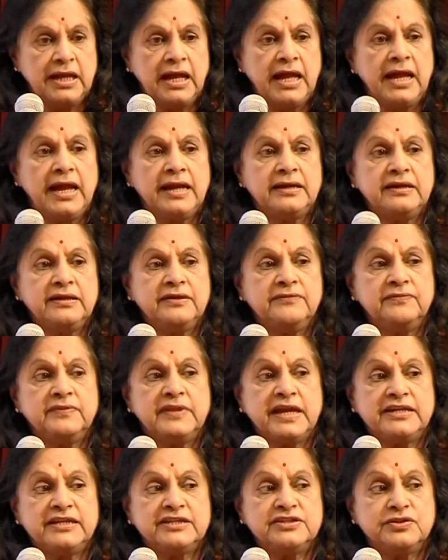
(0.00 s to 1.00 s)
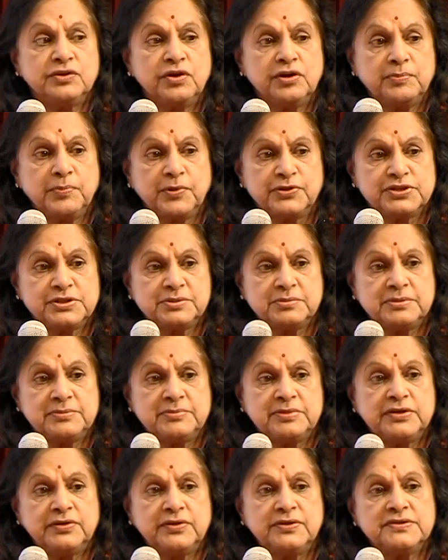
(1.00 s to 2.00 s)
And if that is not possible
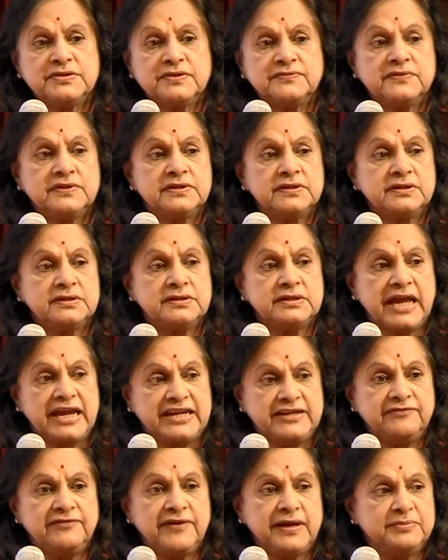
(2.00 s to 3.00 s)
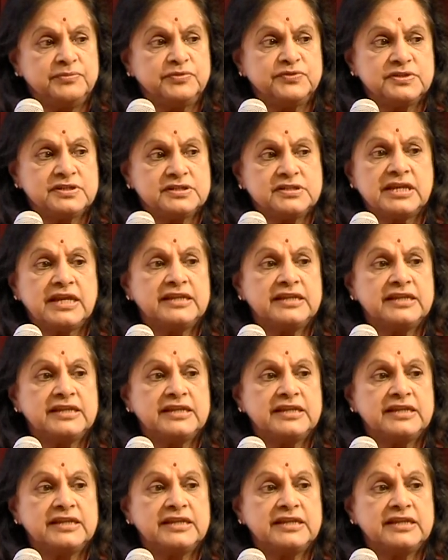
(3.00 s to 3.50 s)
because of the tight phimosis,